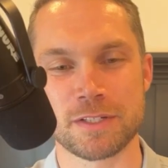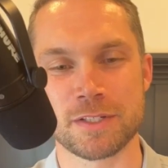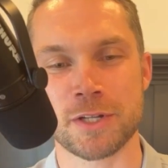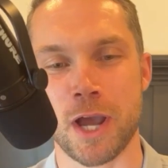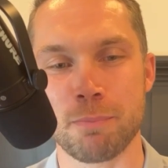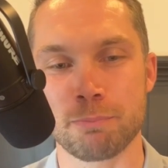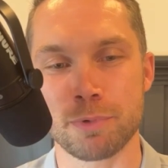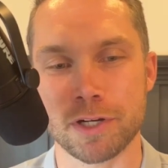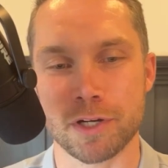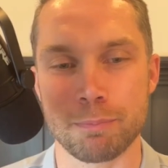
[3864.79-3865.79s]
Top
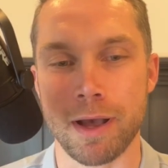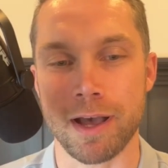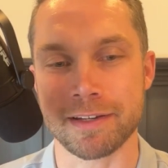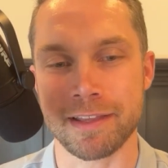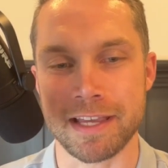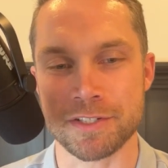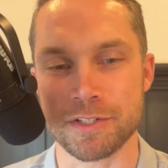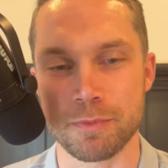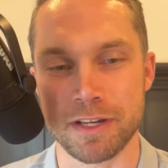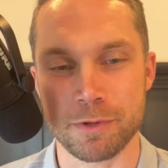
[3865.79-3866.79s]
book or podcast
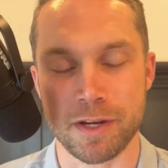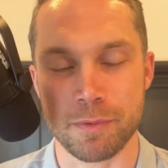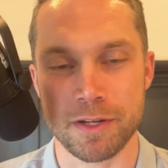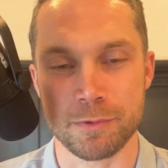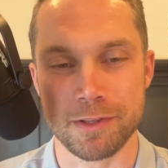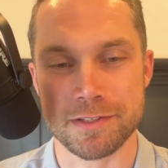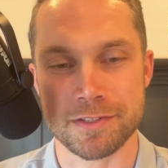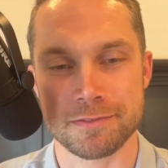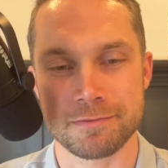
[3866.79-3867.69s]
you might recommend with us?